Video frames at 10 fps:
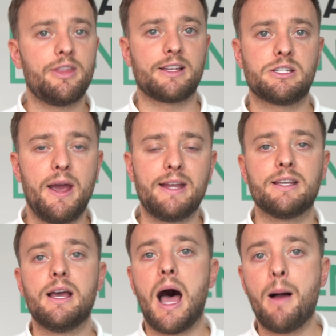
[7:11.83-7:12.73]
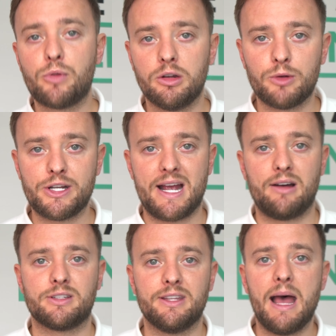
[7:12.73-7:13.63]
space, I'm gonna reach out
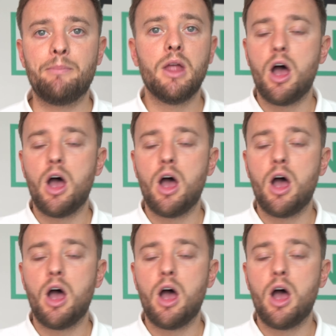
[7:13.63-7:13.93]
to them.